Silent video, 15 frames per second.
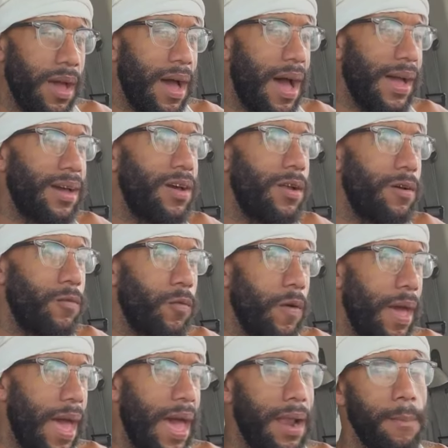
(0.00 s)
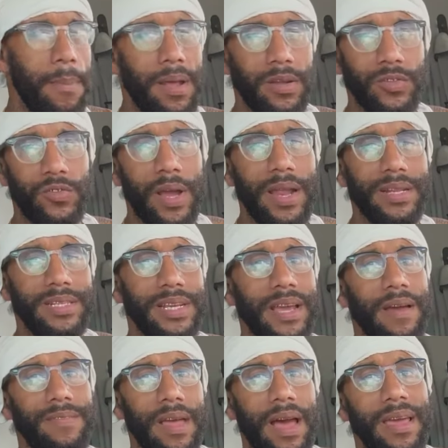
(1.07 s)
I could have had a better strategy
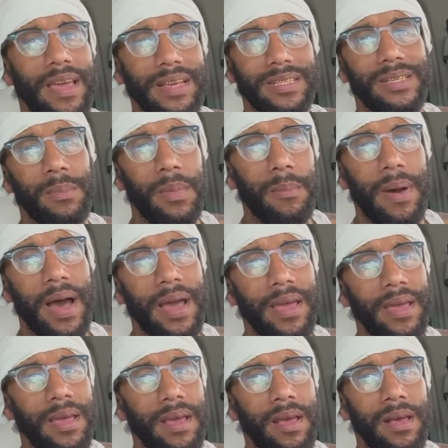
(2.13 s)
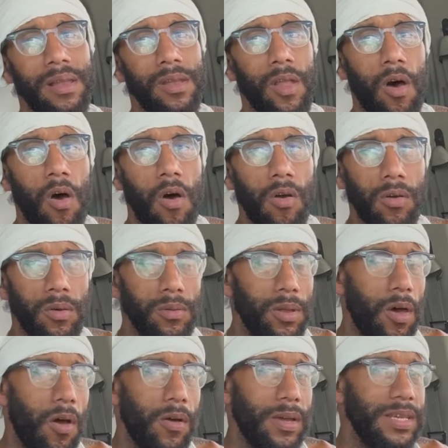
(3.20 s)
after I hit some of my long,
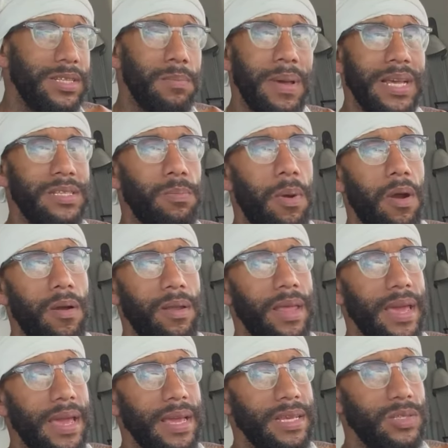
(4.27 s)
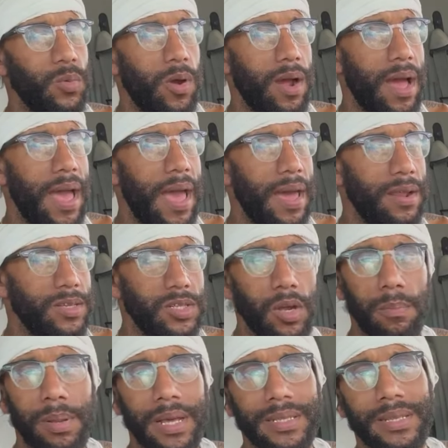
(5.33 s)
longest best parlays where I had a
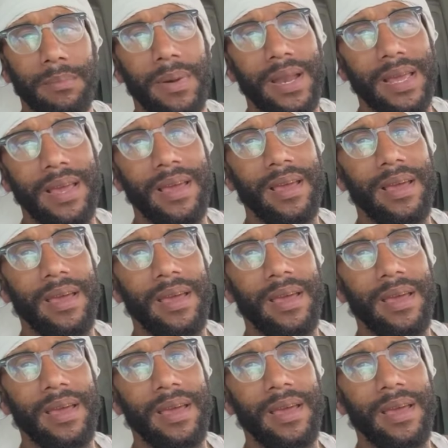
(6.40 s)
surplus of money